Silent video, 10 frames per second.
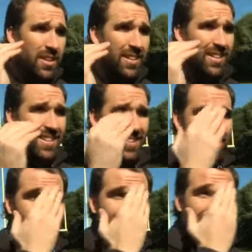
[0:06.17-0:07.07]
The
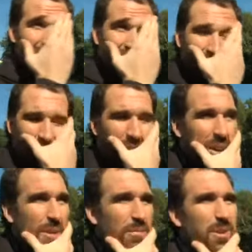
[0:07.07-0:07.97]
move. Oh, the
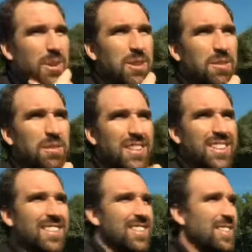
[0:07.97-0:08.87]
move. You got a new
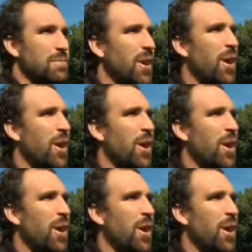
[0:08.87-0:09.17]
quarterback.